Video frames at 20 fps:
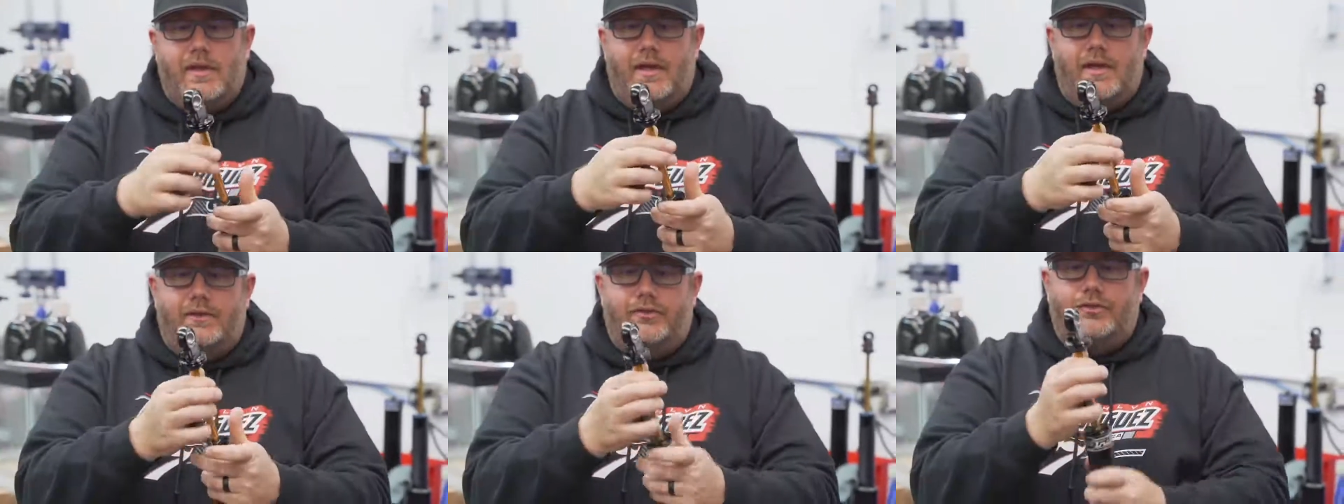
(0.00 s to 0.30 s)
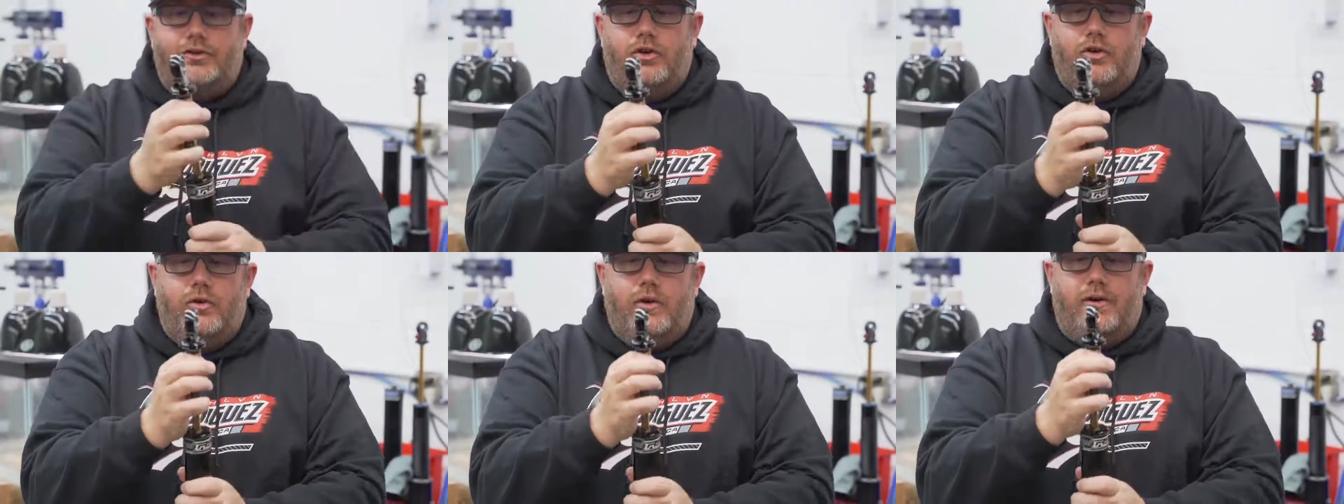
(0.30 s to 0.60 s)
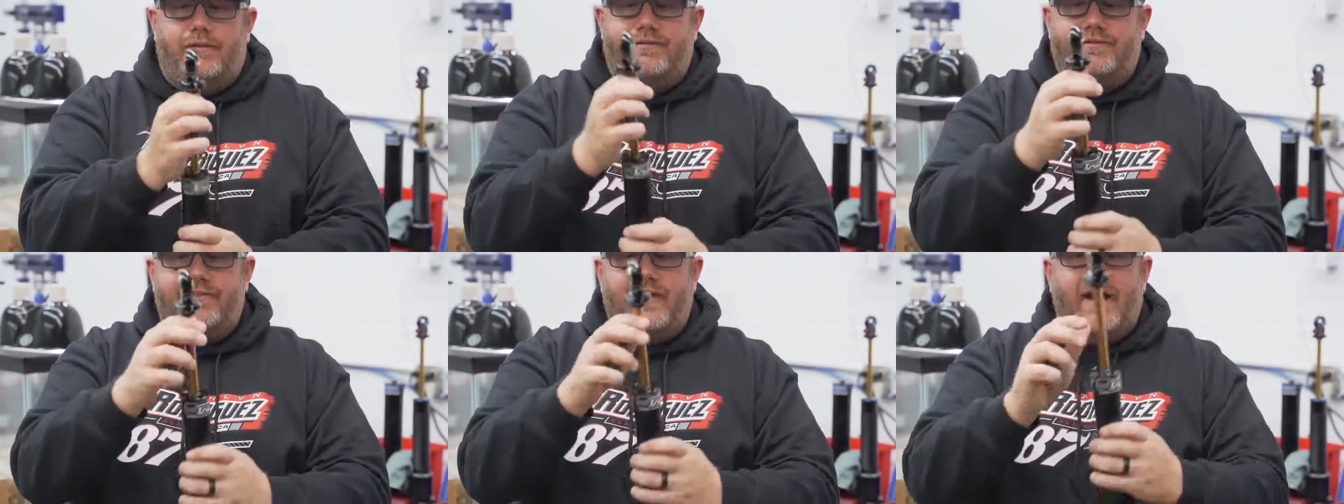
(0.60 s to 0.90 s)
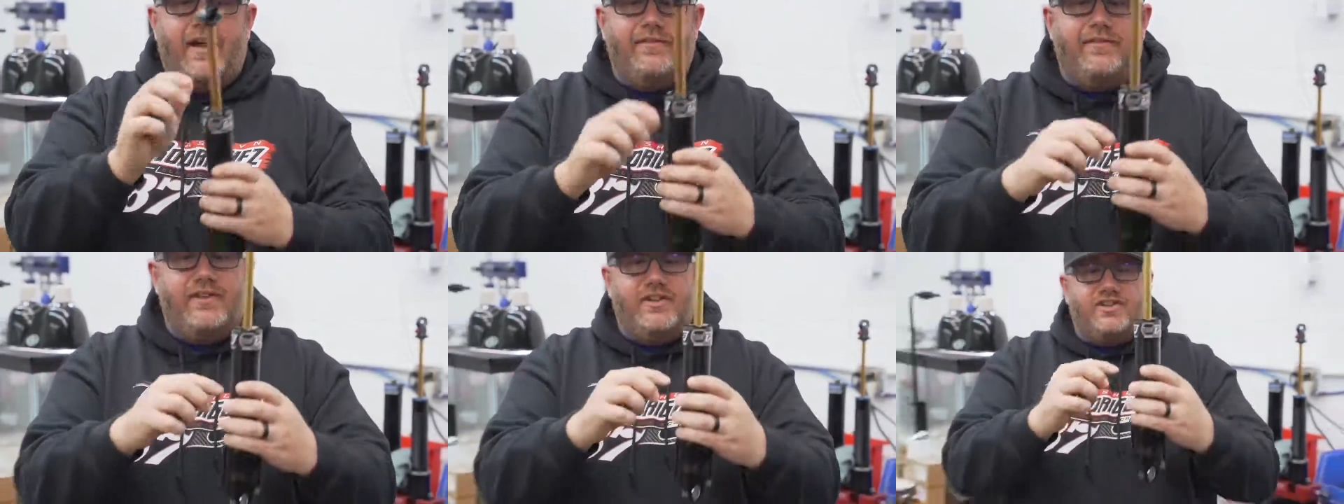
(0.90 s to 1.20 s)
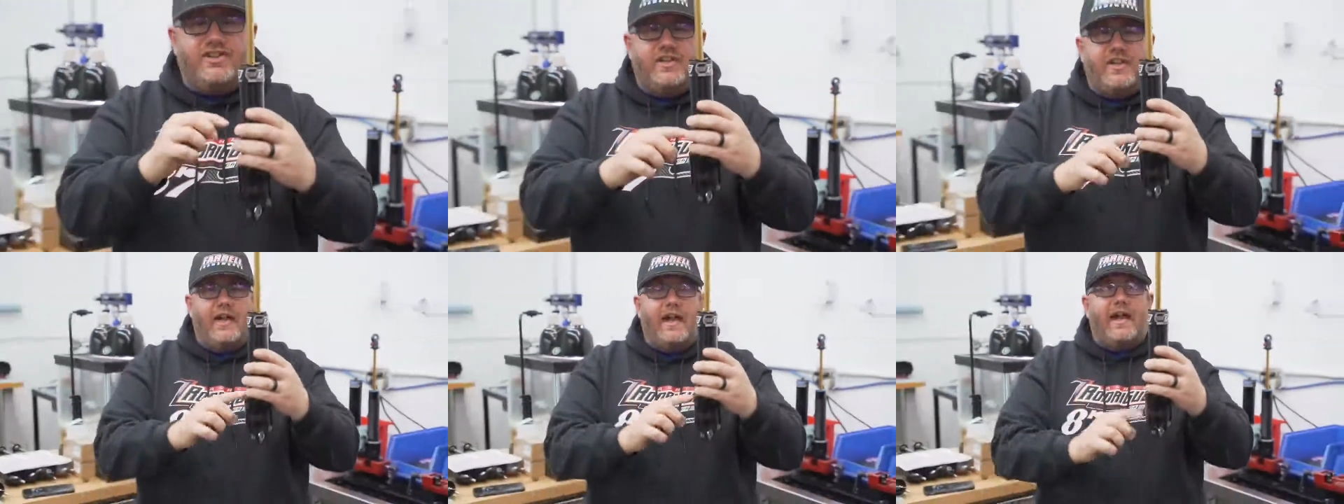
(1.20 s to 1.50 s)
And so a
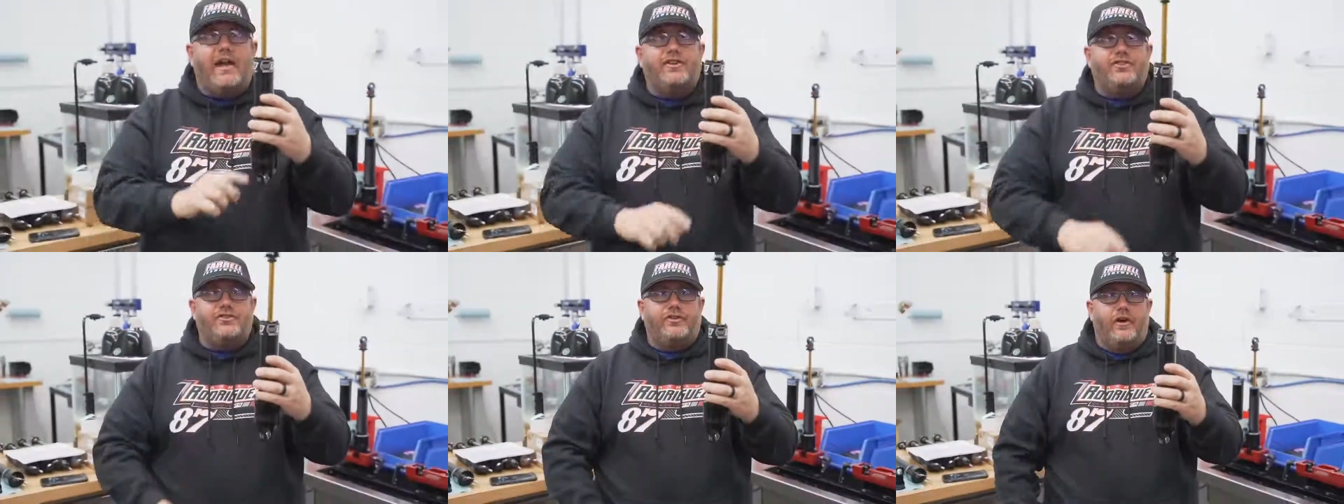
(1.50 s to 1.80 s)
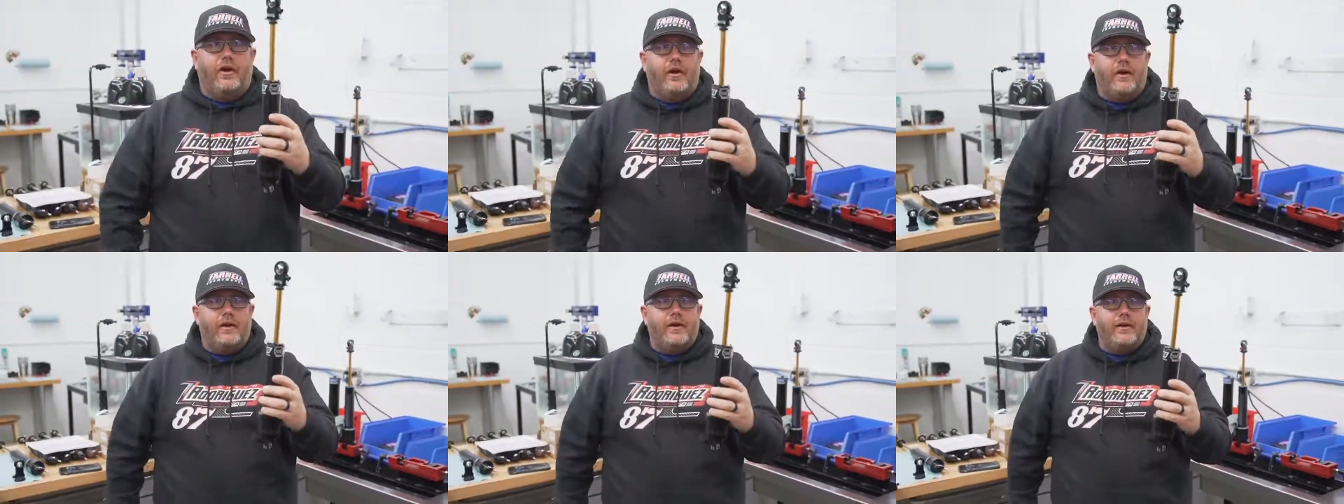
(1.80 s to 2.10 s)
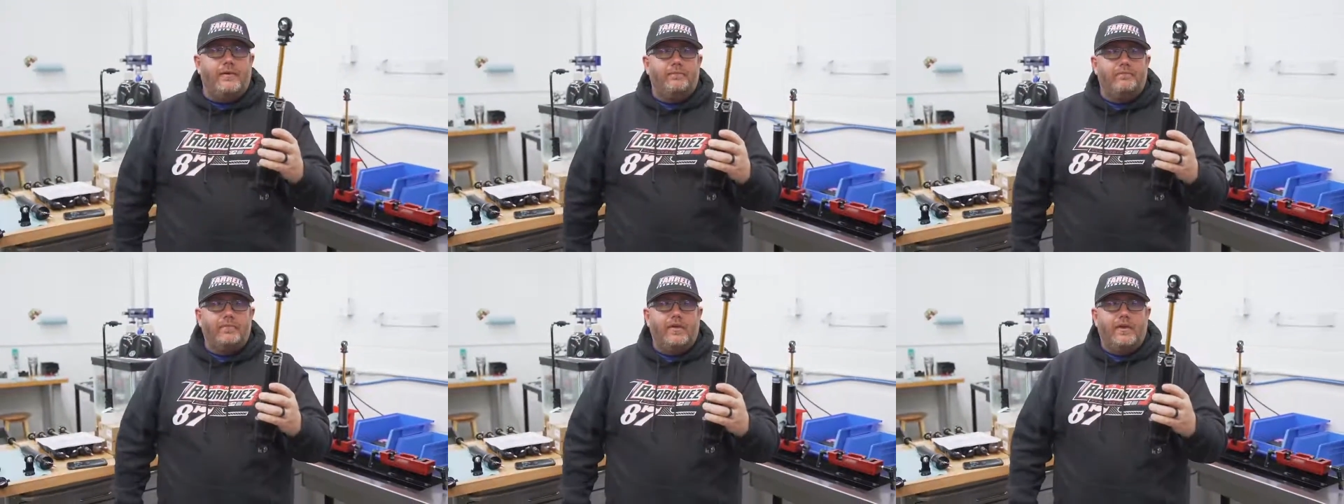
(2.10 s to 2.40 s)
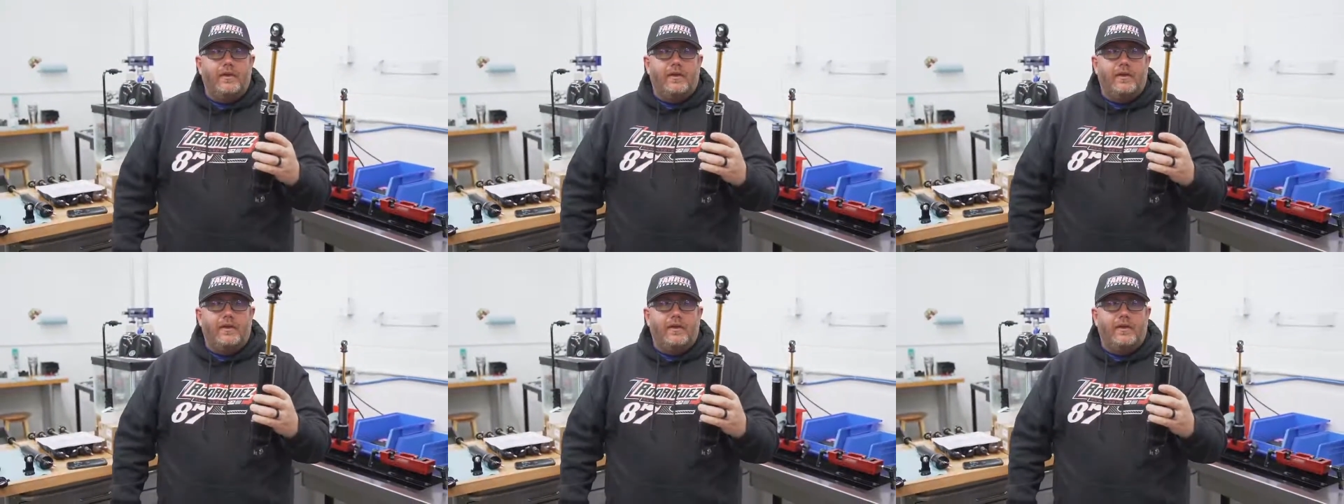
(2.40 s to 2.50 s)
5-inch gas shock